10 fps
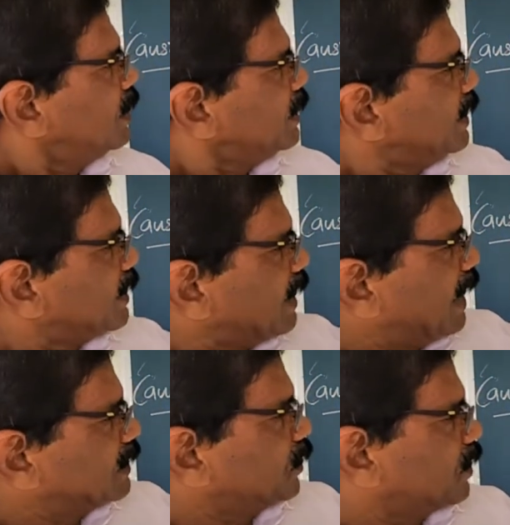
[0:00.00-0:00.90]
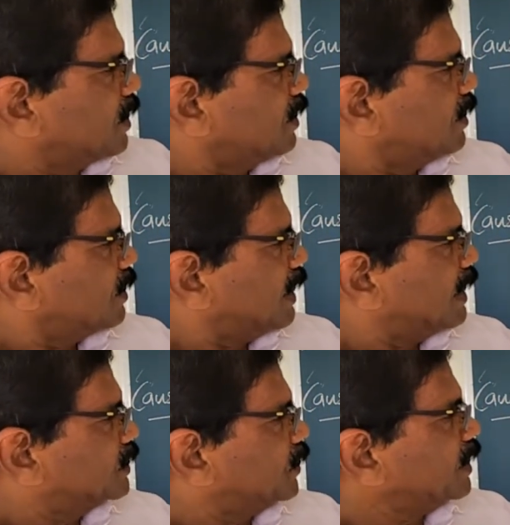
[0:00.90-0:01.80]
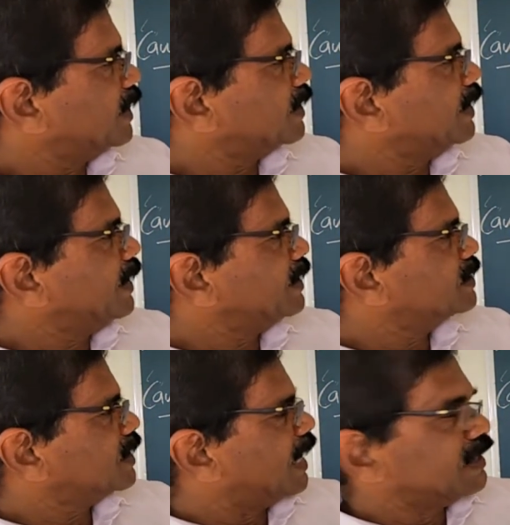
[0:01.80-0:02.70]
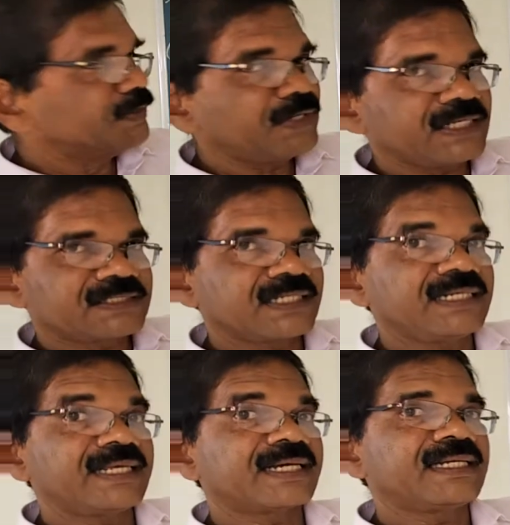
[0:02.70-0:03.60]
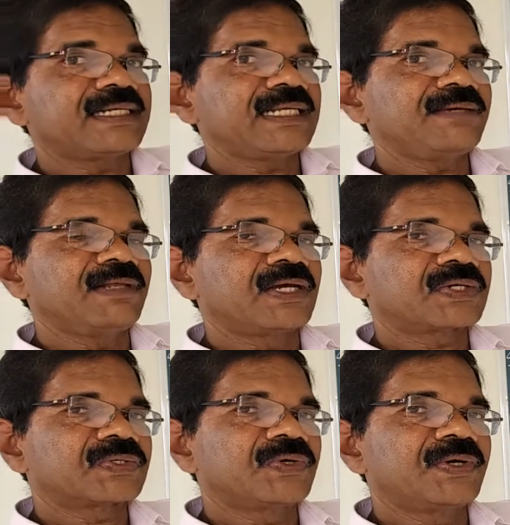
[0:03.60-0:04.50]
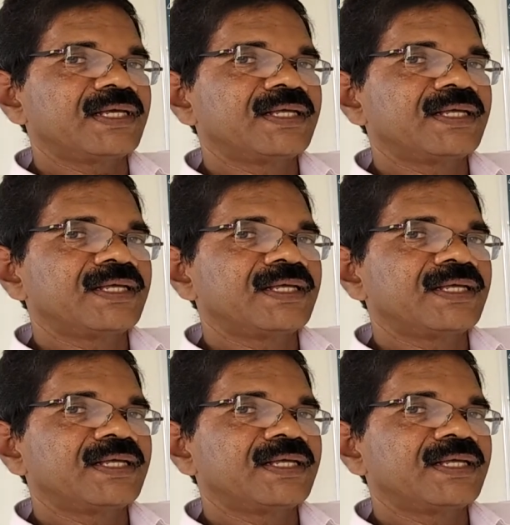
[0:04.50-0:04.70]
Here cathode. Cathode is the negative electrode.